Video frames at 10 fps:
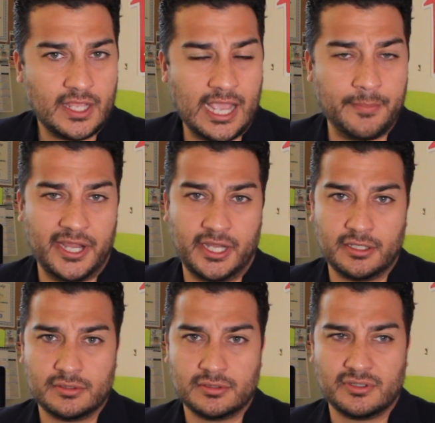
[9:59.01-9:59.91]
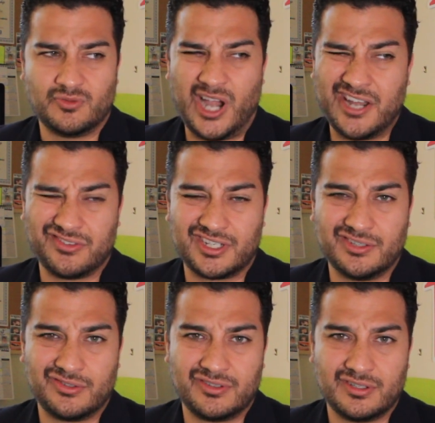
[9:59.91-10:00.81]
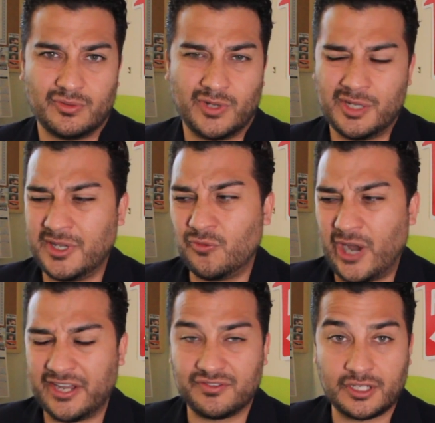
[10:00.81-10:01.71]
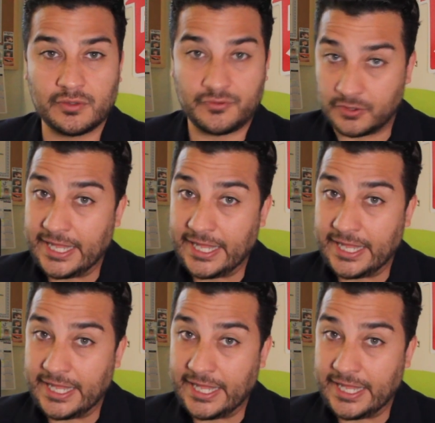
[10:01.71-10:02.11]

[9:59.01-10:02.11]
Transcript: I mean, writing skills. What do you mean writing skills?